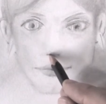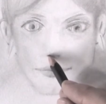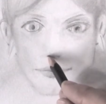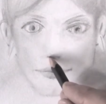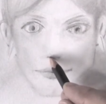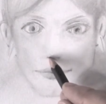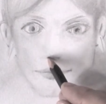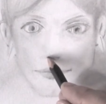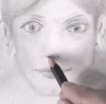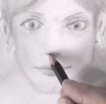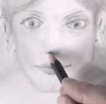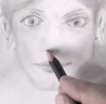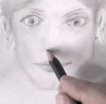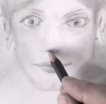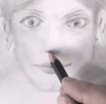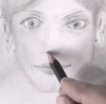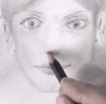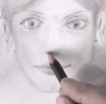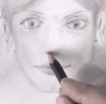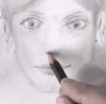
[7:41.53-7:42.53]
for the
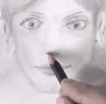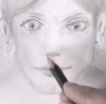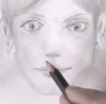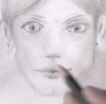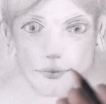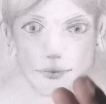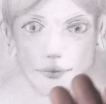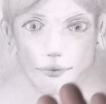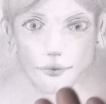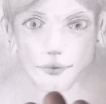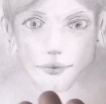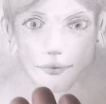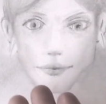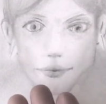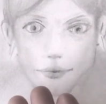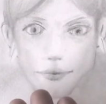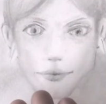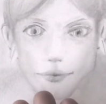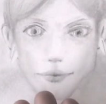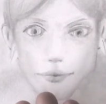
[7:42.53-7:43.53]
nostrils. The
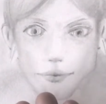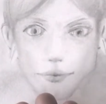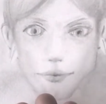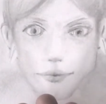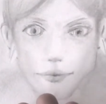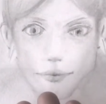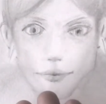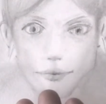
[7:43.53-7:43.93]
nostrils are